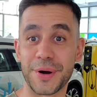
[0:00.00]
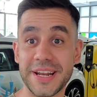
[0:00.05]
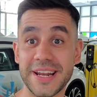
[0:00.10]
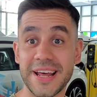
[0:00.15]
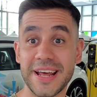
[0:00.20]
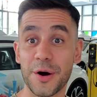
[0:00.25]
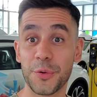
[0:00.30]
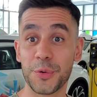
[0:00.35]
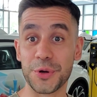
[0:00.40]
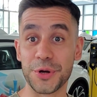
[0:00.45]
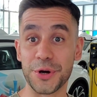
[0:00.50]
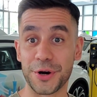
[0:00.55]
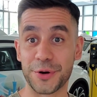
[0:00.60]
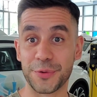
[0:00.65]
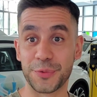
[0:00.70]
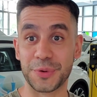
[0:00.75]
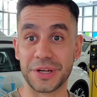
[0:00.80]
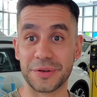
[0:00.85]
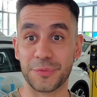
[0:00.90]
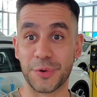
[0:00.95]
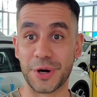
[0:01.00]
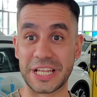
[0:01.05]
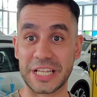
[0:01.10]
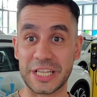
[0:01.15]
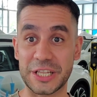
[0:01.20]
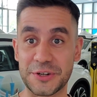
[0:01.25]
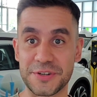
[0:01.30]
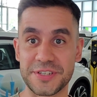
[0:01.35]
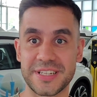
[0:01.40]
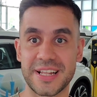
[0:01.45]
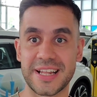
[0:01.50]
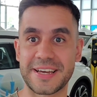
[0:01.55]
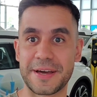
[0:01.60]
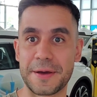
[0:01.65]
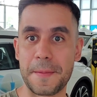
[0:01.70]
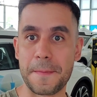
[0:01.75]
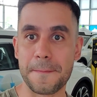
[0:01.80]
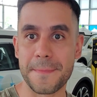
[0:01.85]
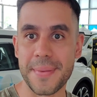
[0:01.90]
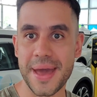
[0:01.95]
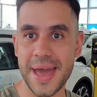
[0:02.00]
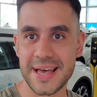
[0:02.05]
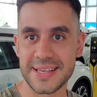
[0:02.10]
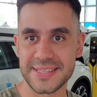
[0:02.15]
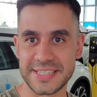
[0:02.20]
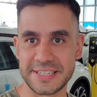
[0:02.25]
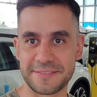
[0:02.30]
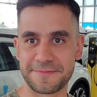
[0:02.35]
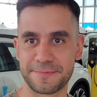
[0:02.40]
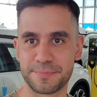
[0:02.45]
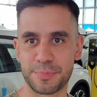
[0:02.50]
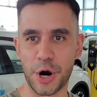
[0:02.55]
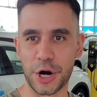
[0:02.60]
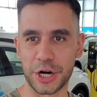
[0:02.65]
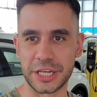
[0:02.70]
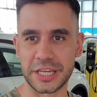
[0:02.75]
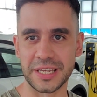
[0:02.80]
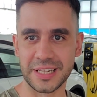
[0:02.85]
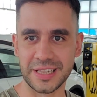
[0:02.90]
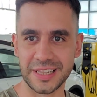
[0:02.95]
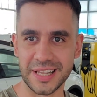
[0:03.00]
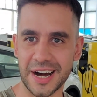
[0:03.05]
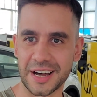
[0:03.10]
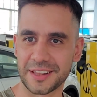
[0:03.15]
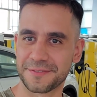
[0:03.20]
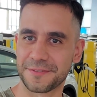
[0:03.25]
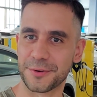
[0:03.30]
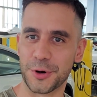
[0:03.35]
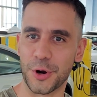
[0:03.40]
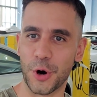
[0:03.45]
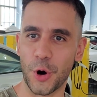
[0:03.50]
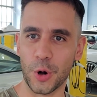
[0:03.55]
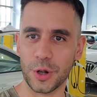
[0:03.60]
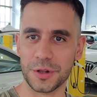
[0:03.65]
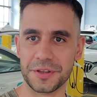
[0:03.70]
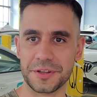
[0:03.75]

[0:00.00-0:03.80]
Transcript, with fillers: now we are with what it looks like a massive parking lot for all the